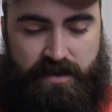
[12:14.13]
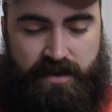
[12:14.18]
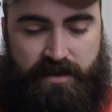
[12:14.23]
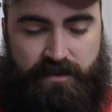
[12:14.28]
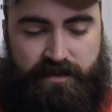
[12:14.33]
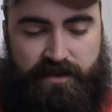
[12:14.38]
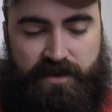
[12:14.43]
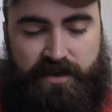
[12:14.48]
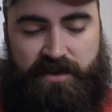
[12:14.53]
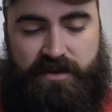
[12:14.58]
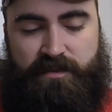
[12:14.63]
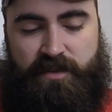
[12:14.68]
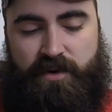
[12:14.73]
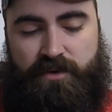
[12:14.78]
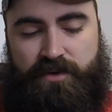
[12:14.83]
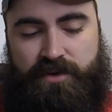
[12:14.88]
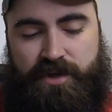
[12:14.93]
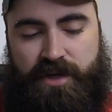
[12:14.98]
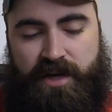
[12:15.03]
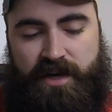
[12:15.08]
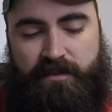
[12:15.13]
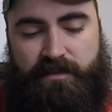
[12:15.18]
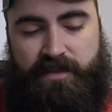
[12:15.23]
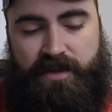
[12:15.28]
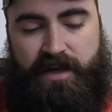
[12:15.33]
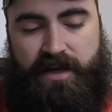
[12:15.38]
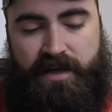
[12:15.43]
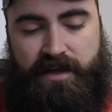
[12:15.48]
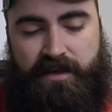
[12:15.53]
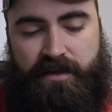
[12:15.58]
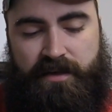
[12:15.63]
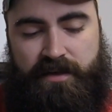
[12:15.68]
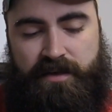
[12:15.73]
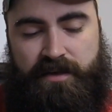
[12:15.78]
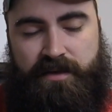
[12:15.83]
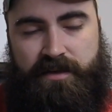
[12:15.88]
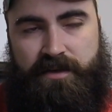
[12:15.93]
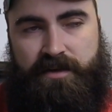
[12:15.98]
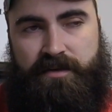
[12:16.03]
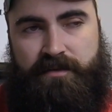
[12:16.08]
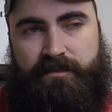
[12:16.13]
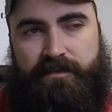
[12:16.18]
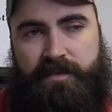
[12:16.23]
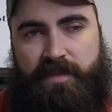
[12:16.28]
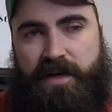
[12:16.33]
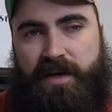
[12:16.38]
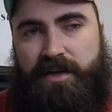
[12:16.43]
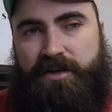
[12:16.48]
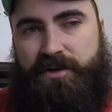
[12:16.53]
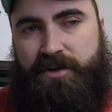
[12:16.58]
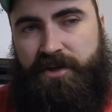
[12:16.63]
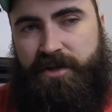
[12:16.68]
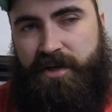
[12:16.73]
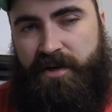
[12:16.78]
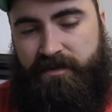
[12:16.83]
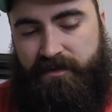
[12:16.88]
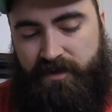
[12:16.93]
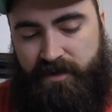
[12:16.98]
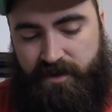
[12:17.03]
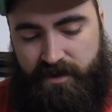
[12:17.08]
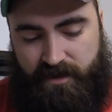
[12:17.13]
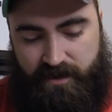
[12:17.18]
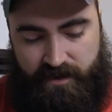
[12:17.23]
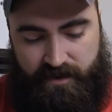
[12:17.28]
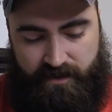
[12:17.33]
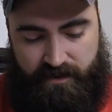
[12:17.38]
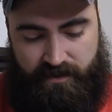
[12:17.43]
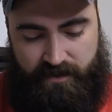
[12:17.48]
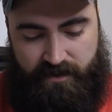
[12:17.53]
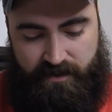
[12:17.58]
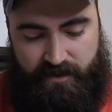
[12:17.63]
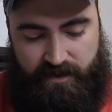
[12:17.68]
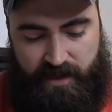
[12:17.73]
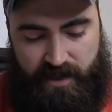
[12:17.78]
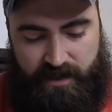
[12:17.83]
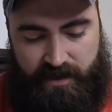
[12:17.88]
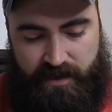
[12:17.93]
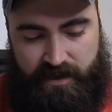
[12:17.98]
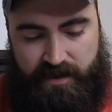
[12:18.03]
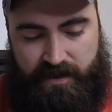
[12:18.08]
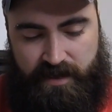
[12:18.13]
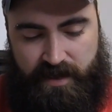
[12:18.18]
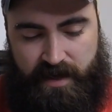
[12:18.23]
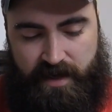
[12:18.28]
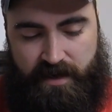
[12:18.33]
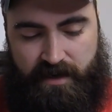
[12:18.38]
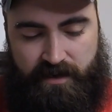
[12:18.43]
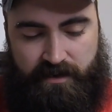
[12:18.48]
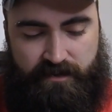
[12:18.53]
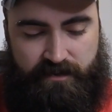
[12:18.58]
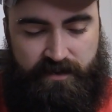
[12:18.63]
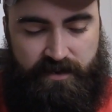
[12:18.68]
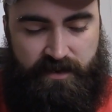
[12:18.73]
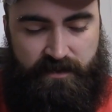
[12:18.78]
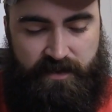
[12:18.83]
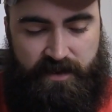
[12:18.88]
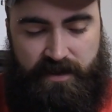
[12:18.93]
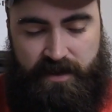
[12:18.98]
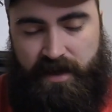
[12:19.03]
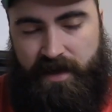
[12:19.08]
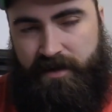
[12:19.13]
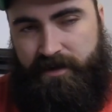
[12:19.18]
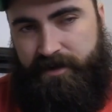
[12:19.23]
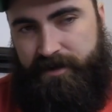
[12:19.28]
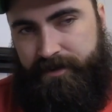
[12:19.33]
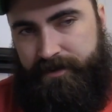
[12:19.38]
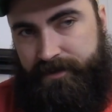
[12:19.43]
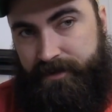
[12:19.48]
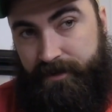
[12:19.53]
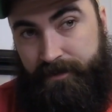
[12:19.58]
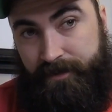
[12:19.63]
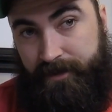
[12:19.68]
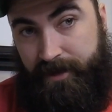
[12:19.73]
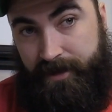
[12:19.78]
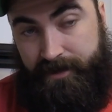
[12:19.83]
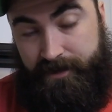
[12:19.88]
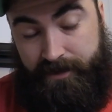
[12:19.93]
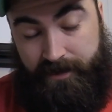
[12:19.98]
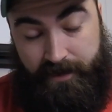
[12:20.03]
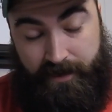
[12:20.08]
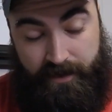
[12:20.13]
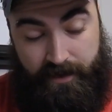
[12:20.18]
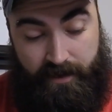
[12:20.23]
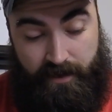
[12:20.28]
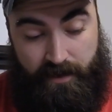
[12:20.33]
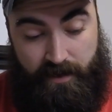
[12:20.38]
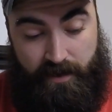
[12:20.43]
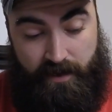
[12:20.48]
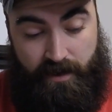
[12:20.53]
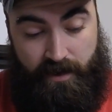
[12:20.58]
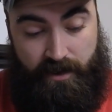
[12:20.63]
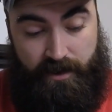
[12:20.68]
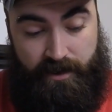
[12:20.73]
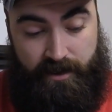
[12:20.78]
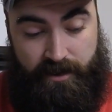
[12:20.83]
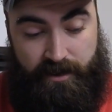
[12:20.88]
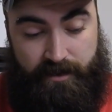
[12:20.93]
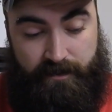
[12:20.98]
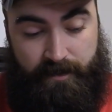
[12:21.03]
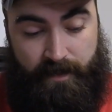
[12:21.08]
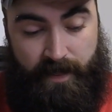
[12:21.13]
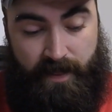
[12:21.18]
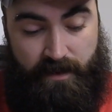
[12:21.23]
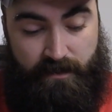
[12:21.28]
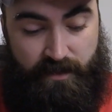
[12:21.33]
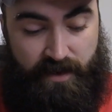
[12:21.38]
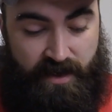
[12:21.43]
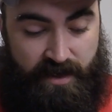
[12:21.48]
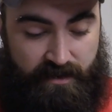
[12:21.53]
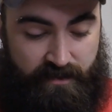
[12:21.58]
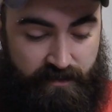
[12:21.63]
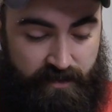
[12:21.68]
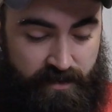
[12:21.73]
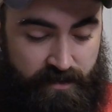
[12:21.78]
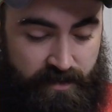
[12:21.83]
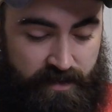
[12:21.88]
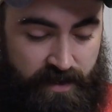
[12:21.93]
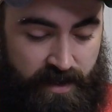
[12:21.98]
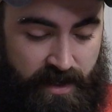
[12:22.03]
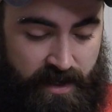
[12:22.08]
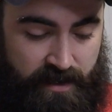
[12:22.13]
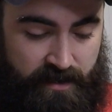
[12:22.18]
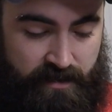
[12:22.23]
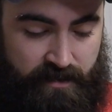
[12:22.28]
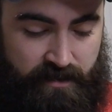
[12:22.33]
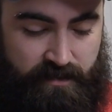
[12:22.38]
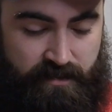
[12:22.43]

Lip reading: it was a smoke shop, like, undercover, check this out, something, I don't know, something crazy. But we were like,